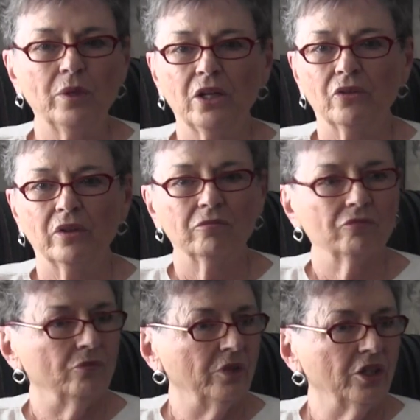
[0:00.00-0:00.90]
we're going to
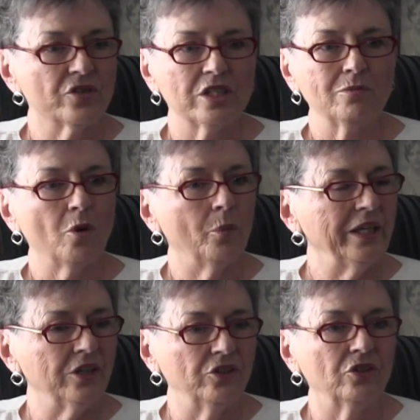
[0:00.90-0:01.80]
see what
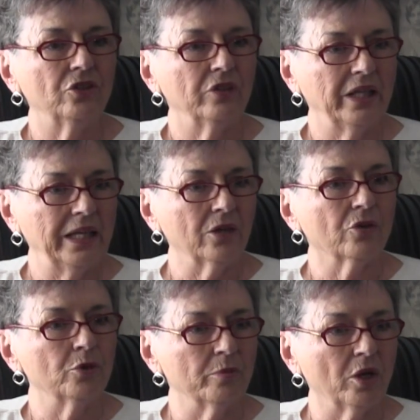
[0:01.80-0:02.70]
we can do to get a
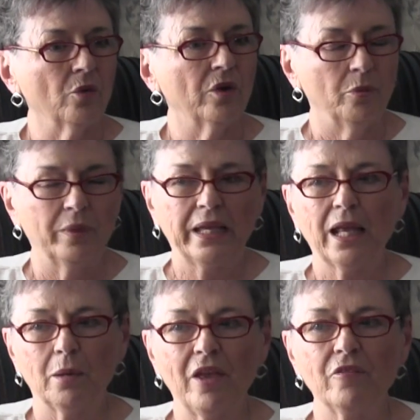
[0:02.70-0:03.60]
group going. And we
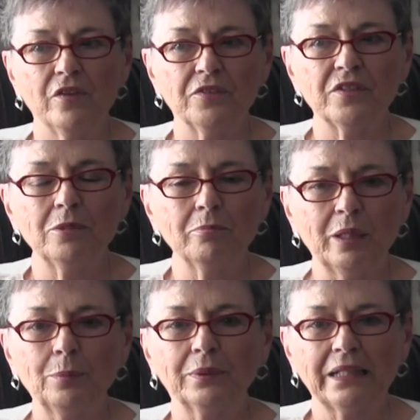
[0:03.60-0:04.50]
got about 15
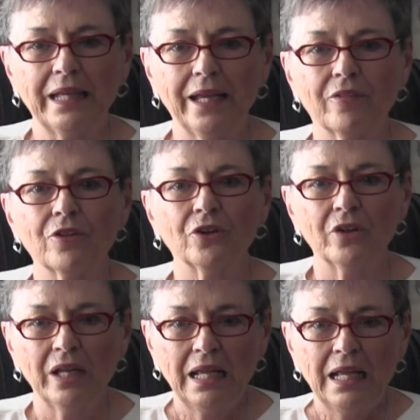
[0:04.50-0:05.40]
people together,
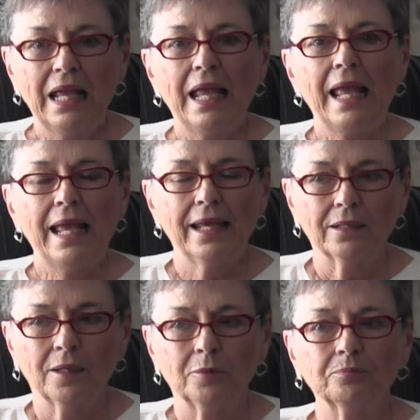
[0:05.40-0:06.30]

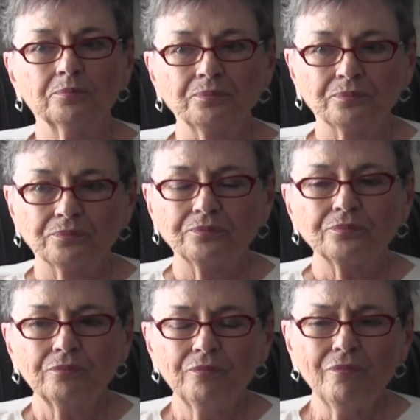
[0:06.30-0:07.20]
and
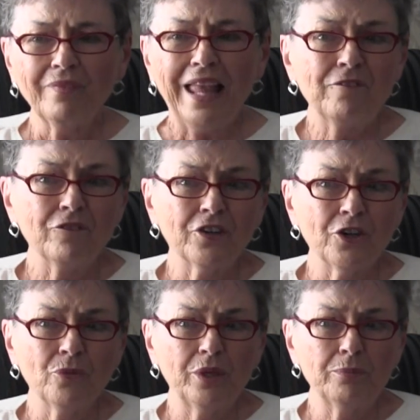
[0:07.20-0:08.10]
at
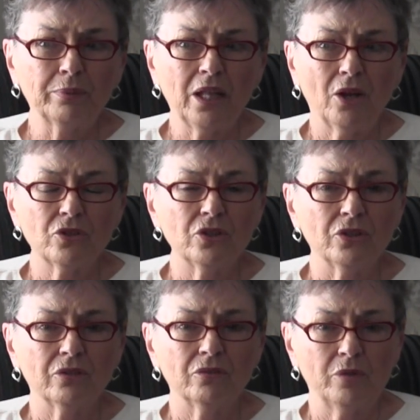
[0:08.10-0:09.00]
first we belonged
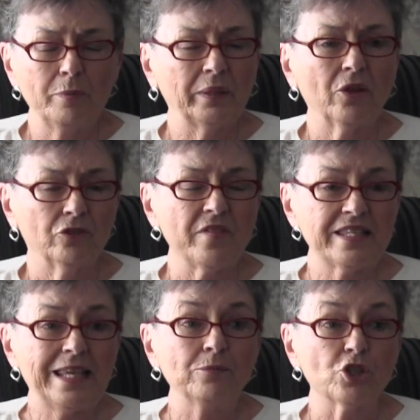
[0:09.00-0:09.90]
to the
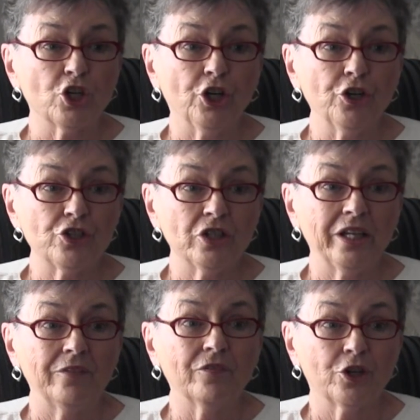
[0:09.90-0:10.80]
same church,
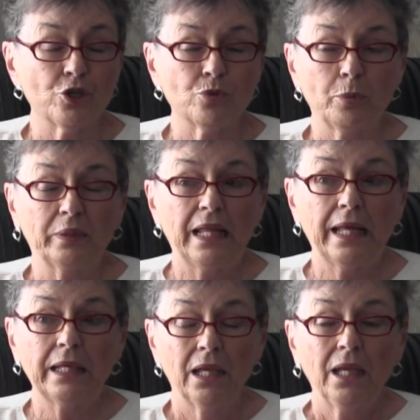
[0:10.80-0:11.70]
and at first we were
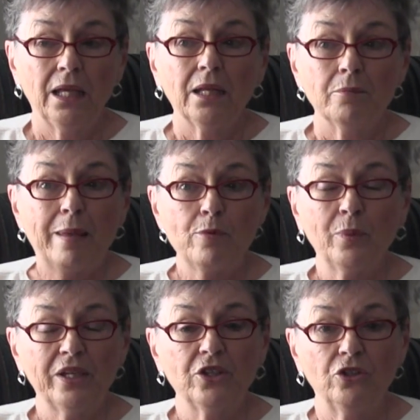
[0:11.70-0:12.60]
like, maybe
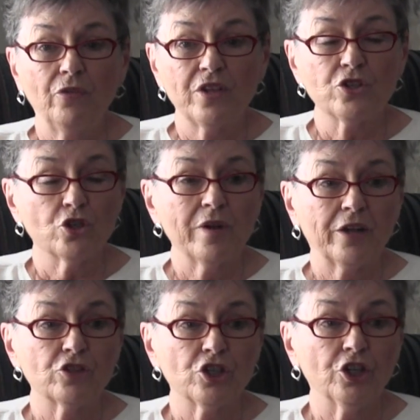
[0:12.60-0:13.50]
we could do this through
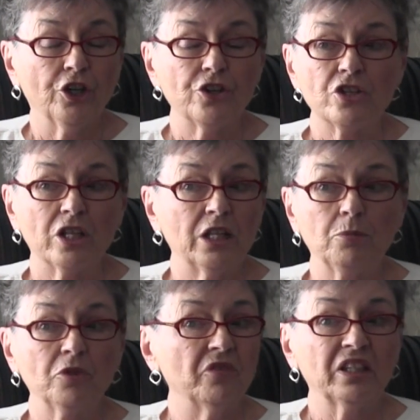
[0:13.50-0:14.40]
our church, and
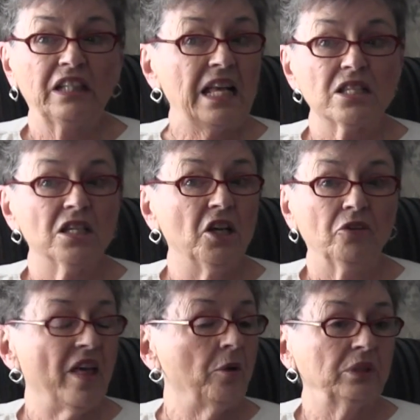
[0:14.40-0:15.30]
then we realized
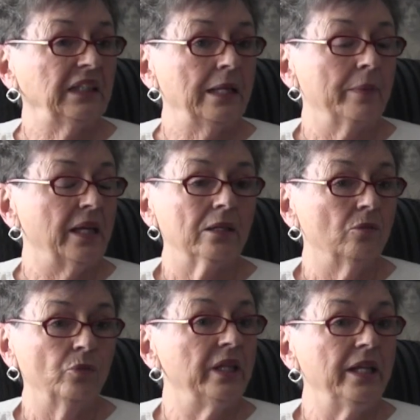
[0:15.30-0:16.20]
no, that would limit it.
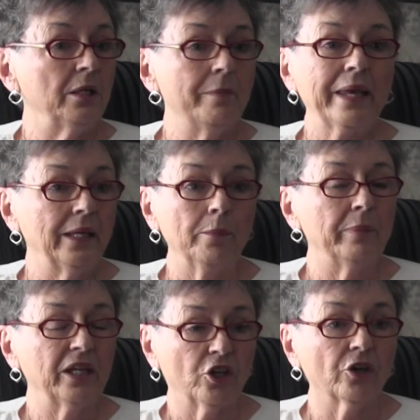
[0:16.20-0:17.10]
We need to make it
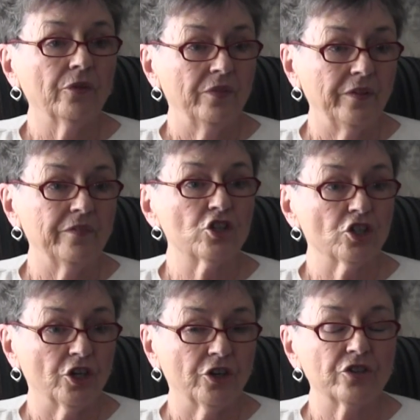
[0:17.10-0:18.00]
bigger than the
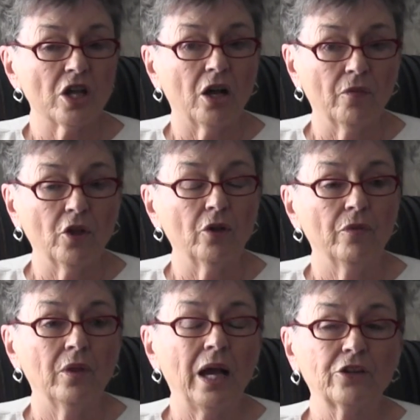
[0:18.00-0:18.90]
church. Although
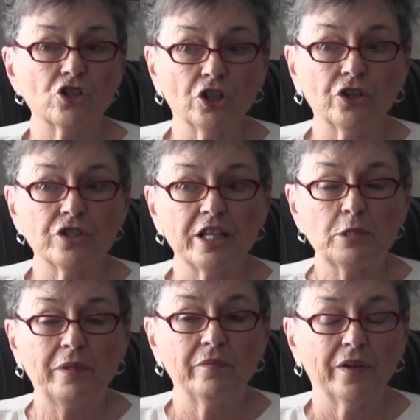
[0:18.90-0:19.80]
our church
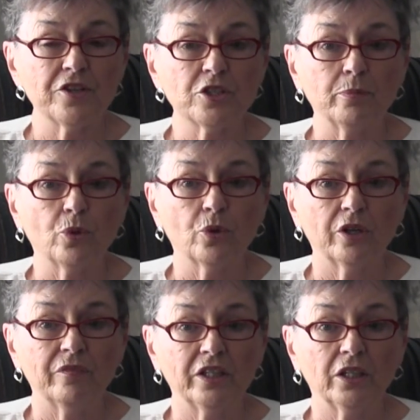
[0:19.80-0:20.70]
has been very
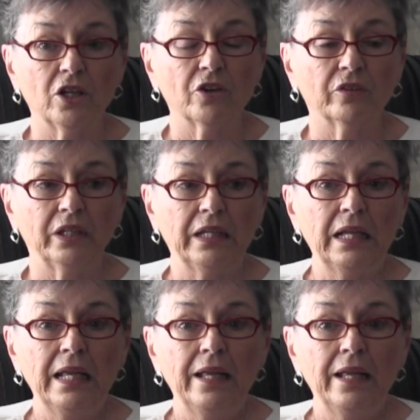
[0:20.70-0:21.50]
supportive, and currently